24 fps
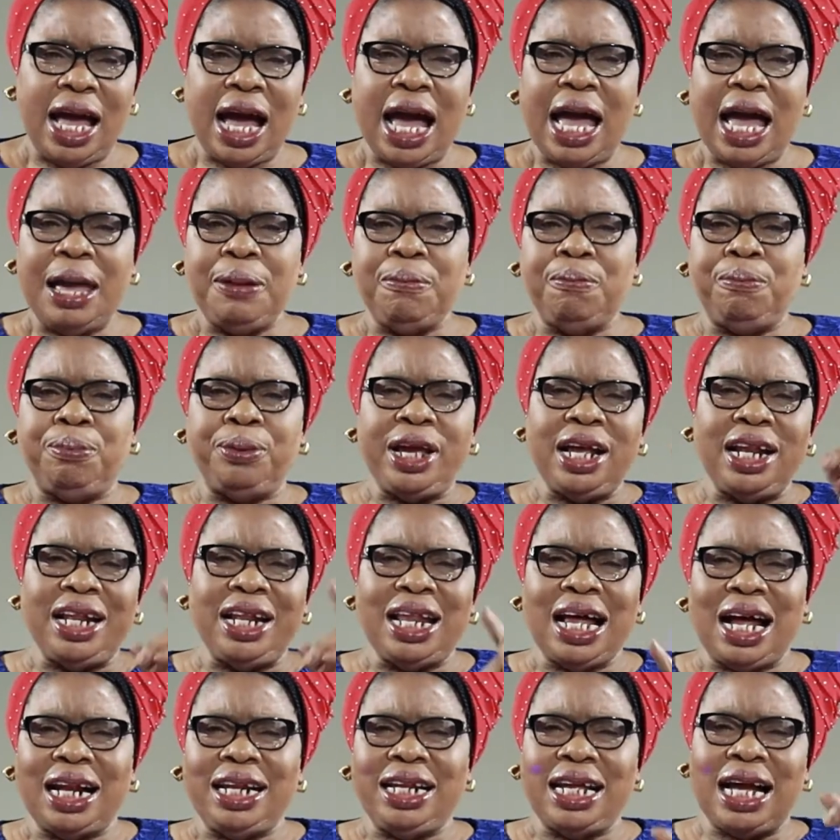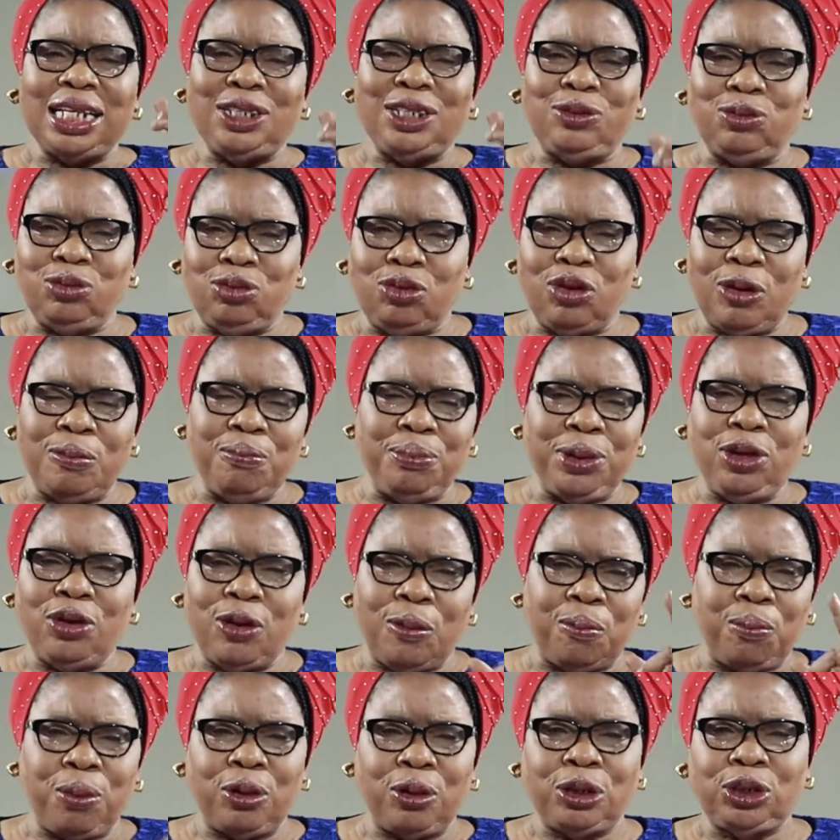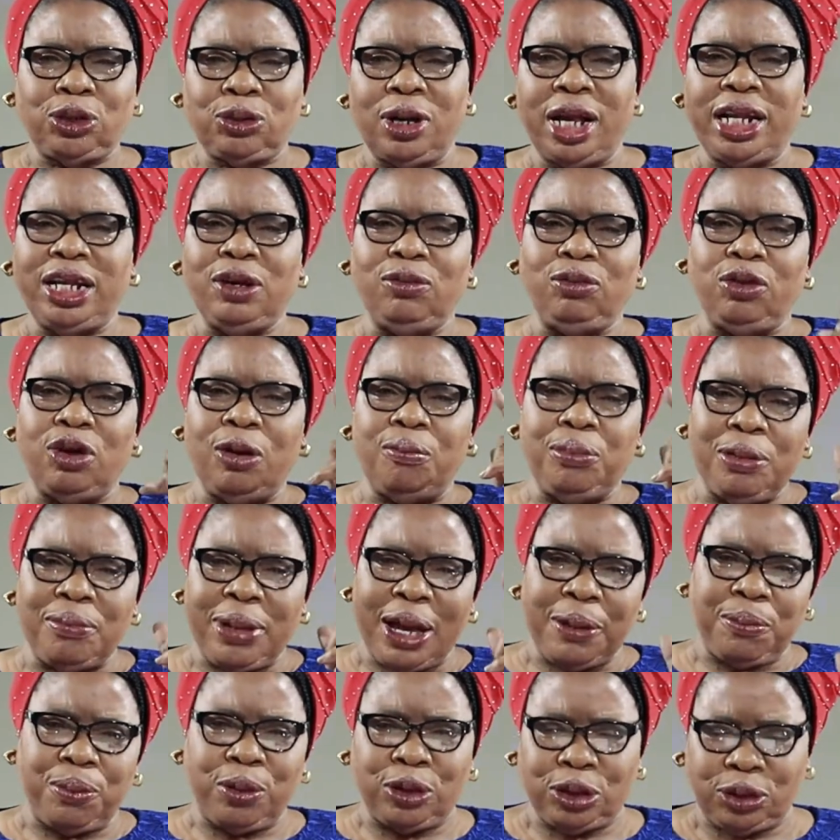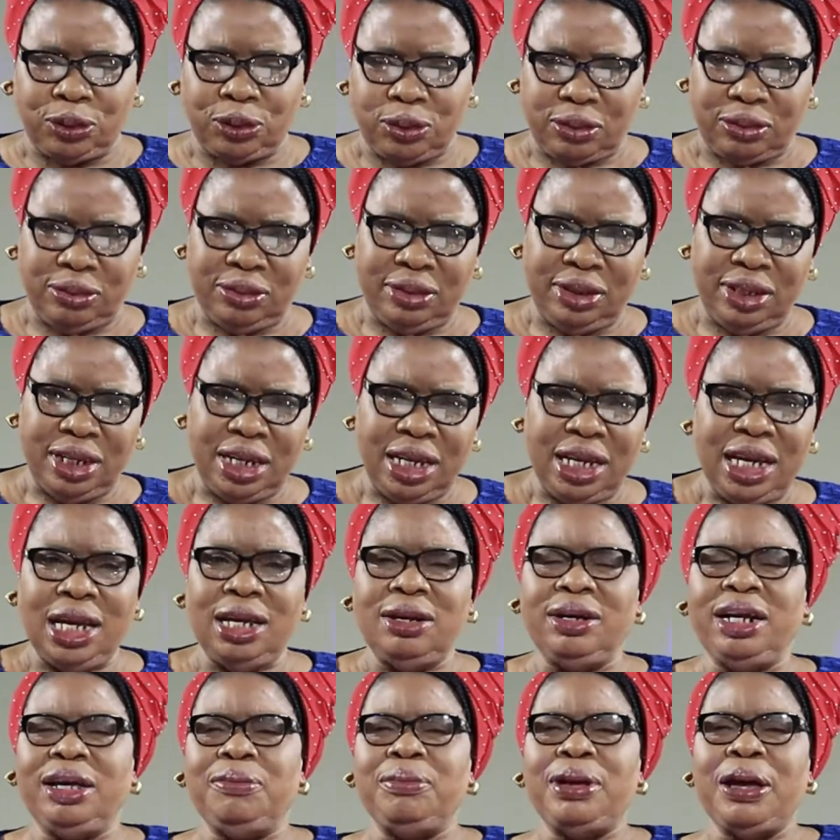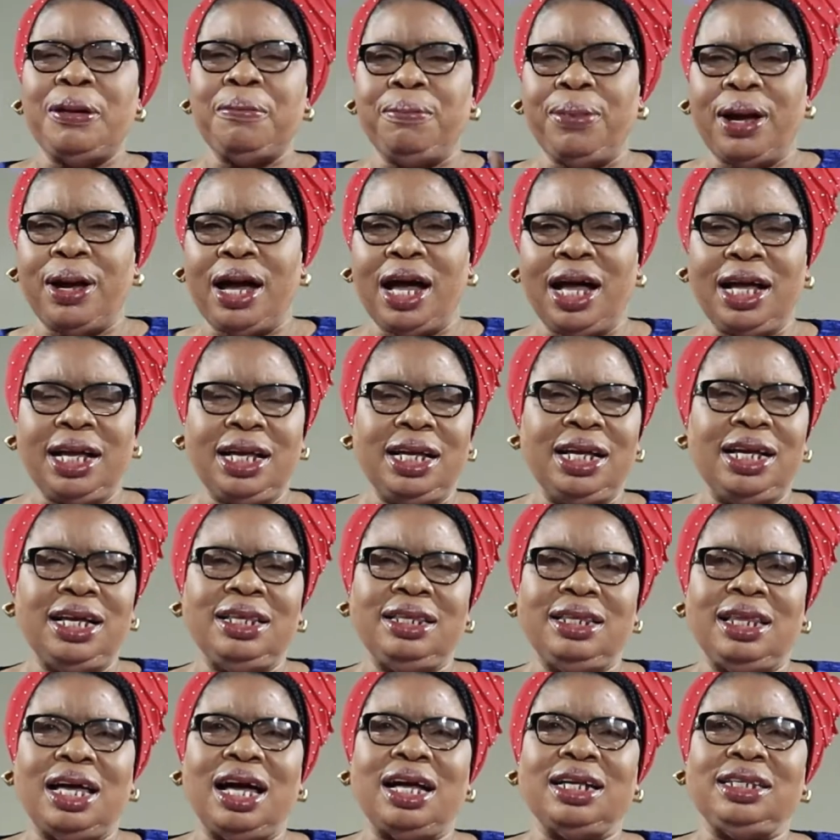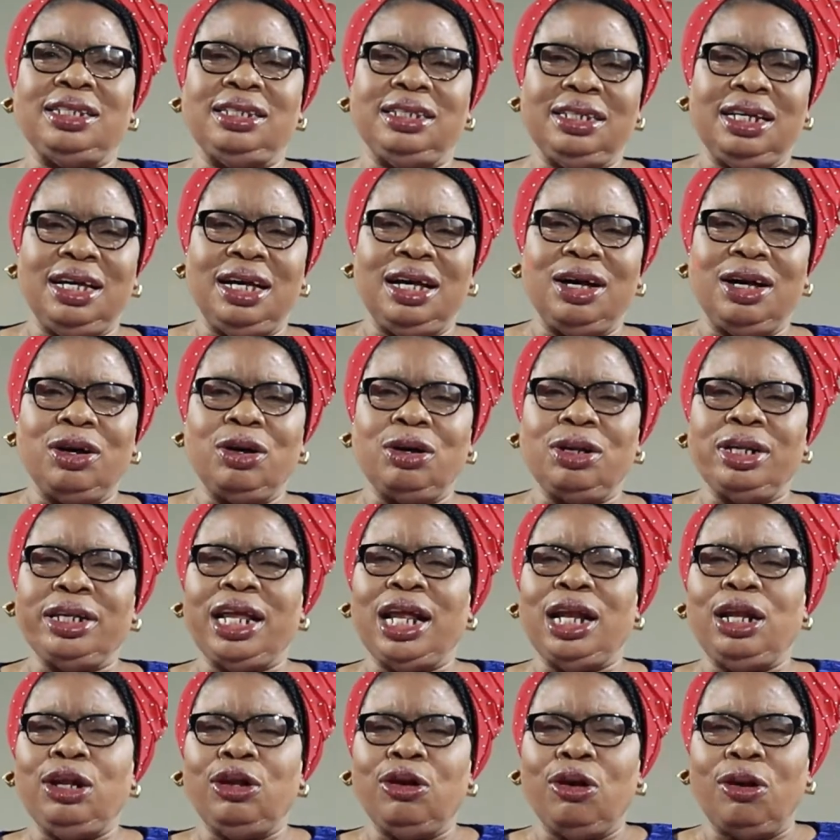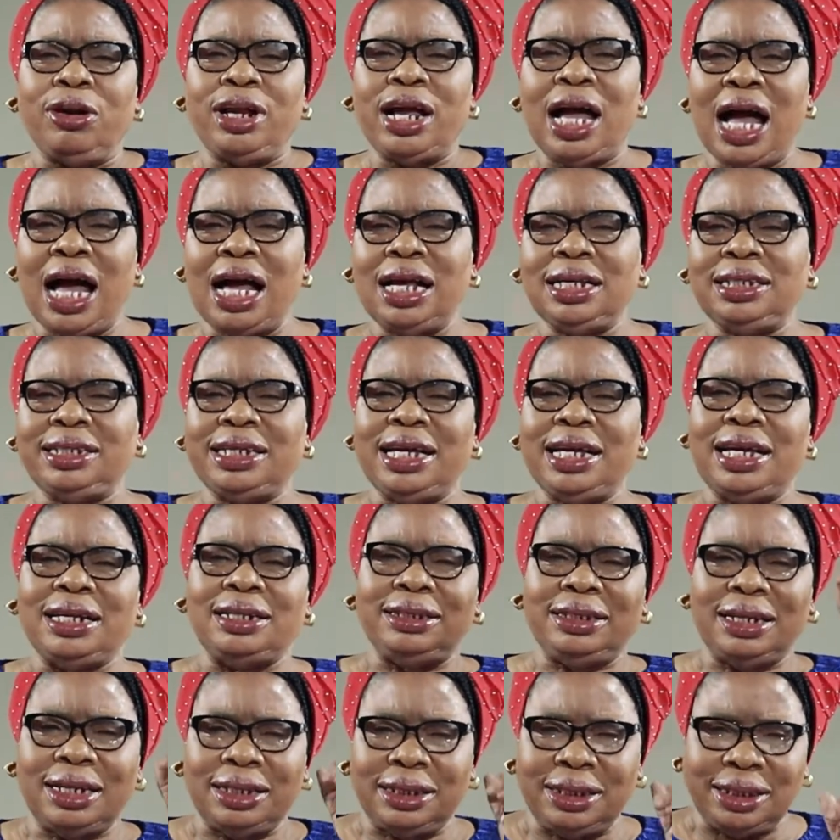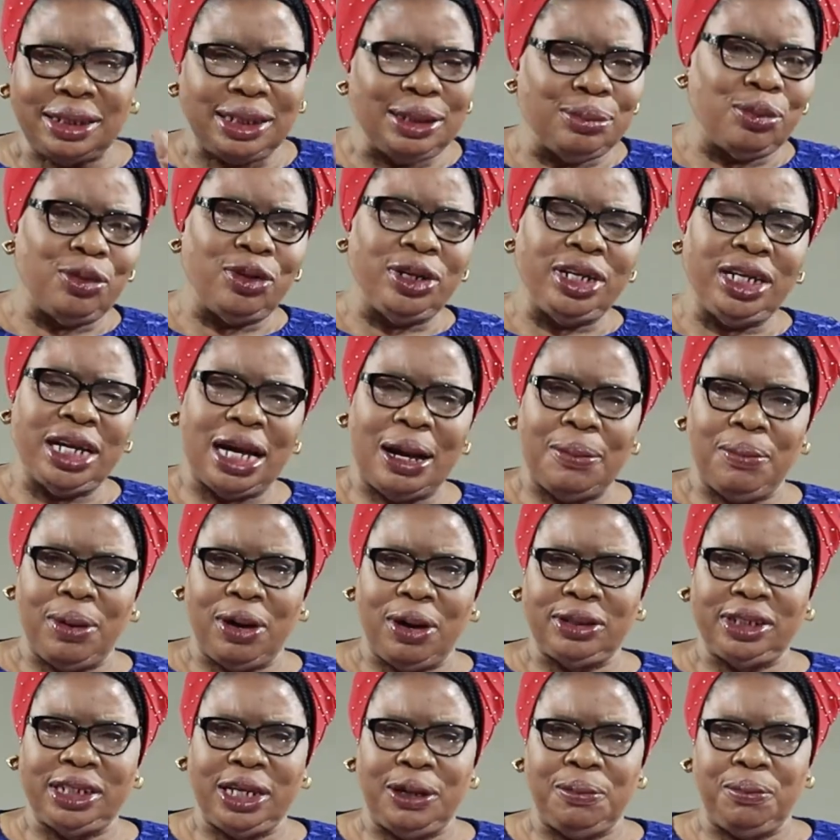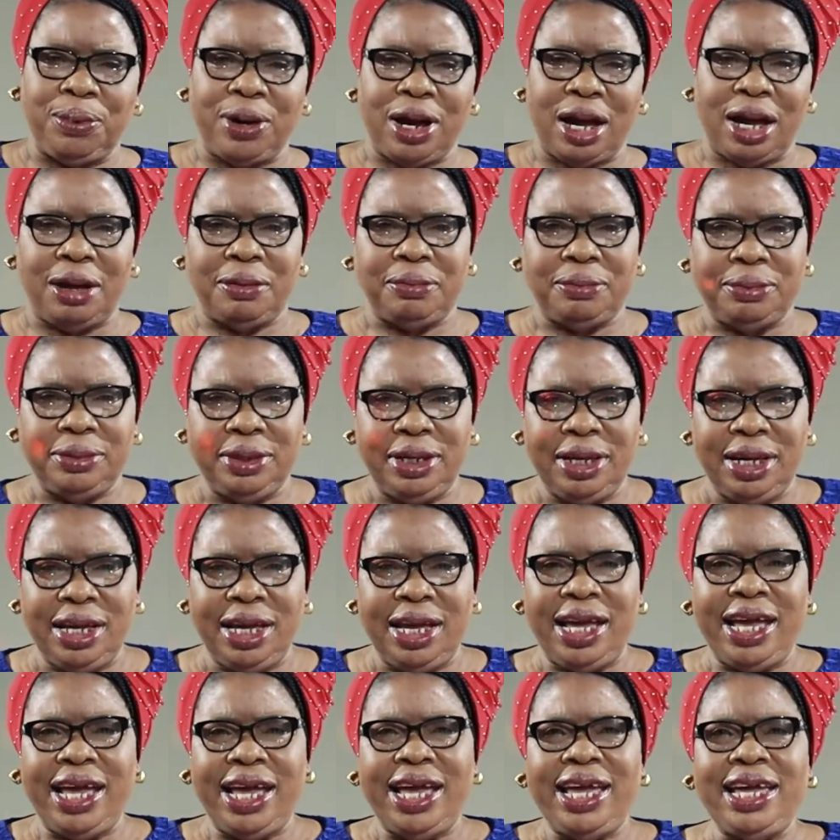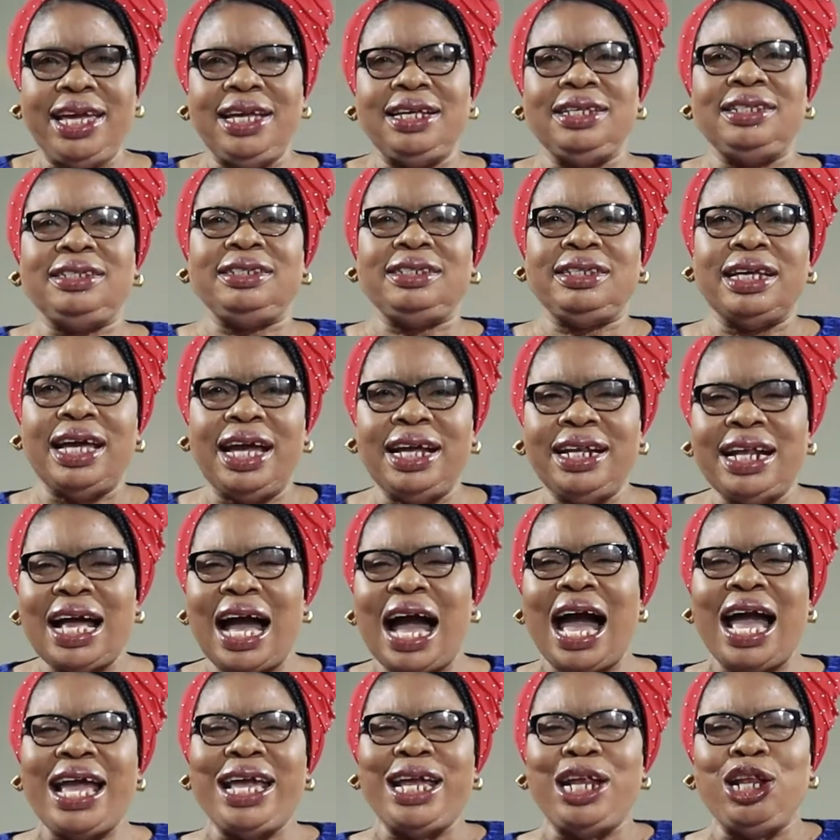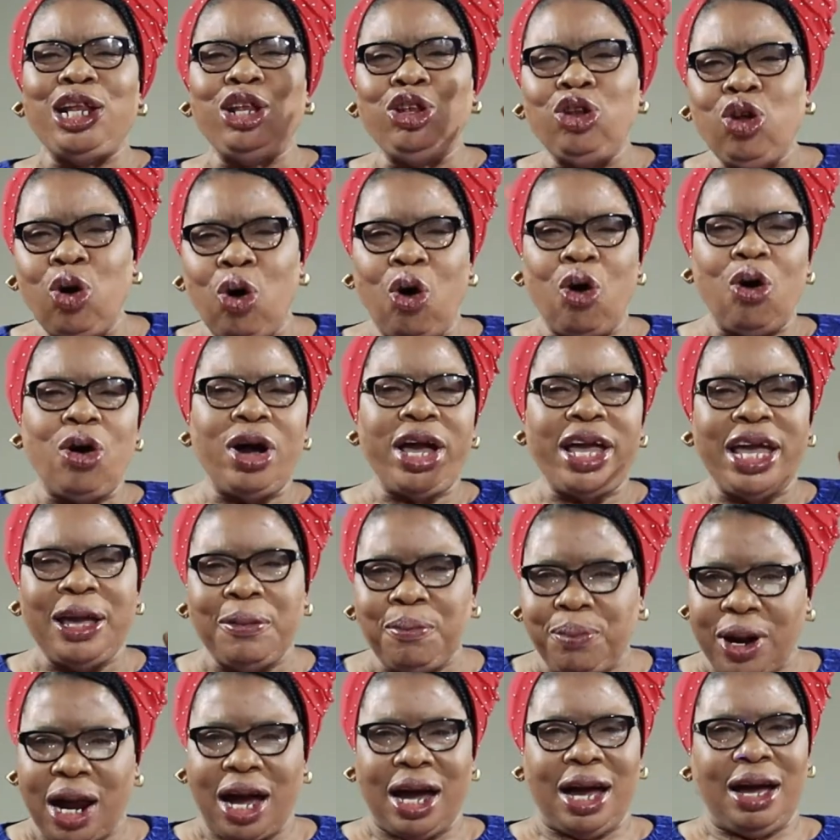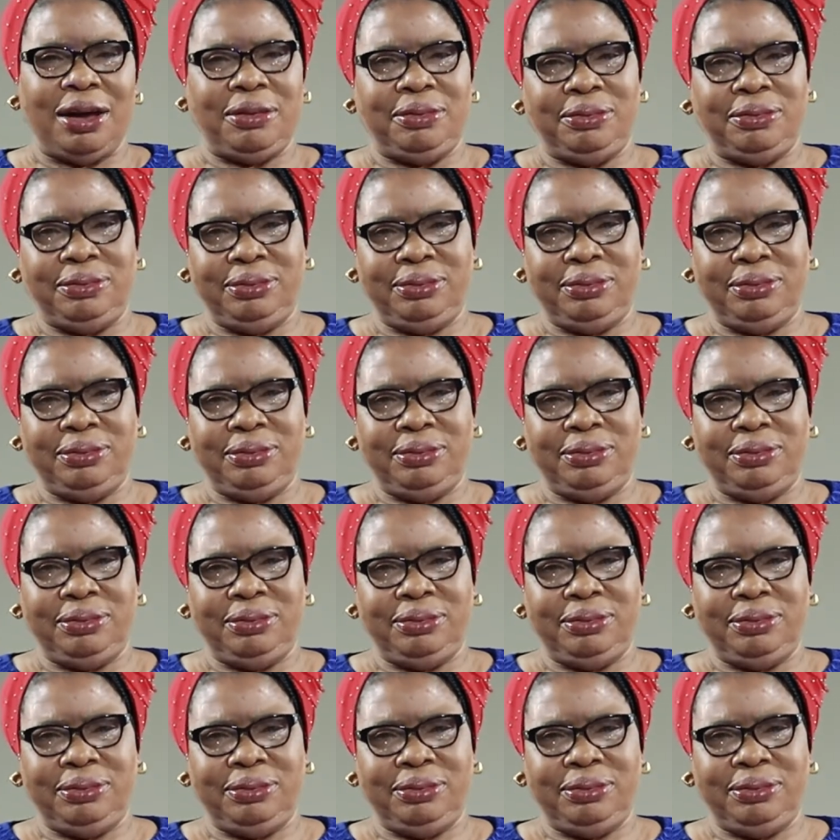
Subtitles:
I pray that will not be your portion and it will not be my portion. Remember that the Lord has a testimony about Abraham. He said, I know Abraham,